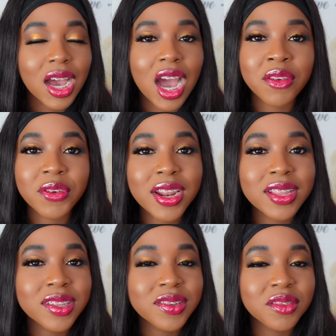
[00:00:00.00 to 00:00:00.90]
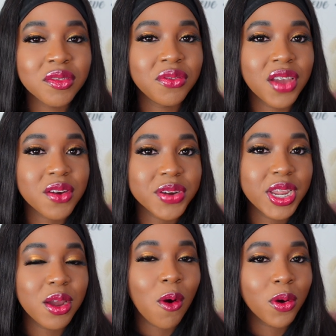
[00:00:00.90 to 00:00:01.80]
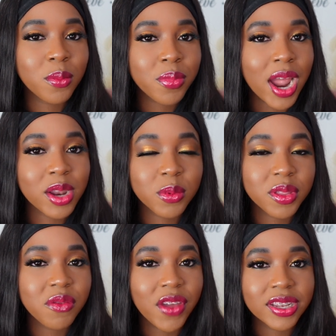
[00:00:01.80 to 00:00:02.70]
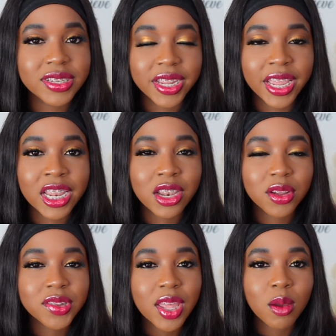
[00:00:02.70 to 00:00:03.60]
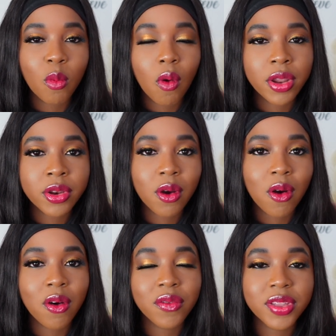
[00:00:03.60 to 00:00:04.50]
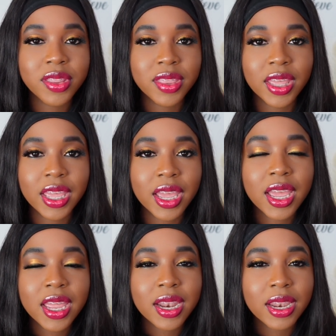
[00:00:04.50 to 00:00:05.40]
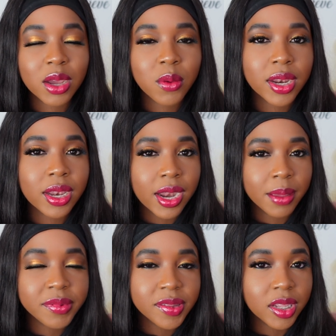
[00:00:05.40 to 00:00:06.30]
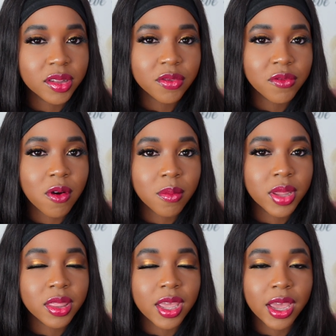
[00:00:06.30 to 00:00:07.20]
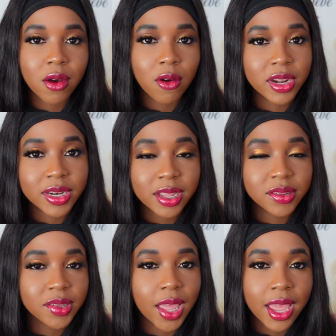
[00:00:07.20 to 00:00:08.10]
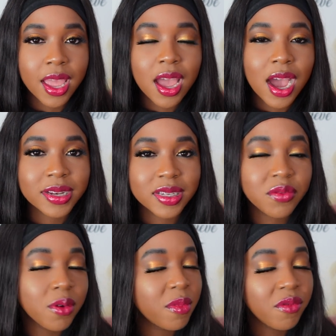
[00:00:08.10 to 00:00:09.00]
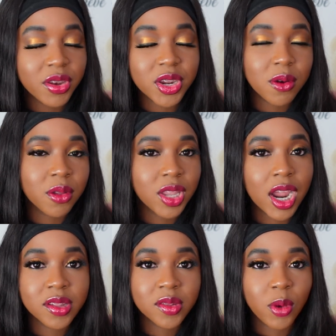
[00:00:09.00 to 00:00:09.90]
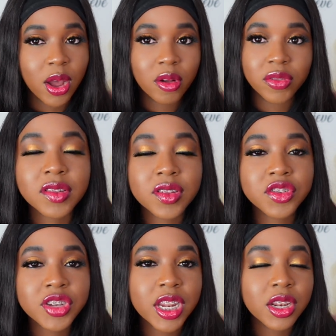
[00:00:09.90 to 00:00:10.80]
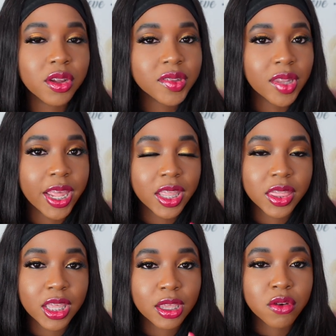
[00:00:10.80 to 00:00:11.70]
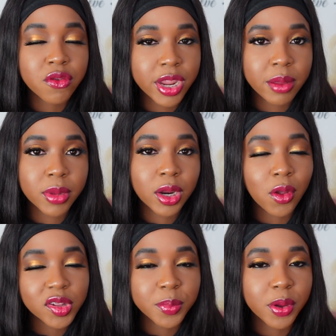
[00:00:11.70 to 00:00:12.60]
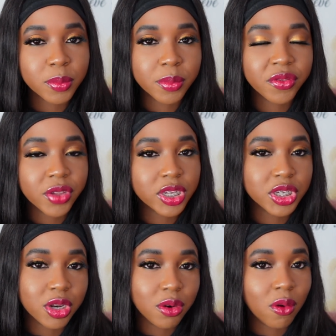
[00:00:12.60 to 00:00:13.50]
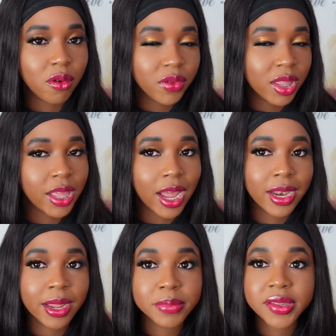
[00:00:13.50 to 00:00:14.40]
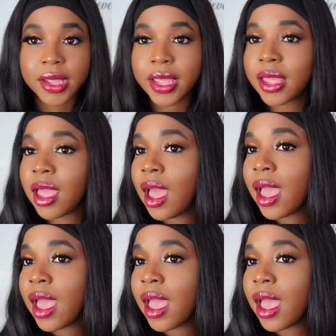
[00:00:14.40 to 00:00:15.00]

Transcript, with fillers: I feel like this is very on brand with Fenty. It looks like one of the liquid lipsticks from their holiday set. I did film a video on that as well. This literally looks like the cream gloss bomb version of that lipstick.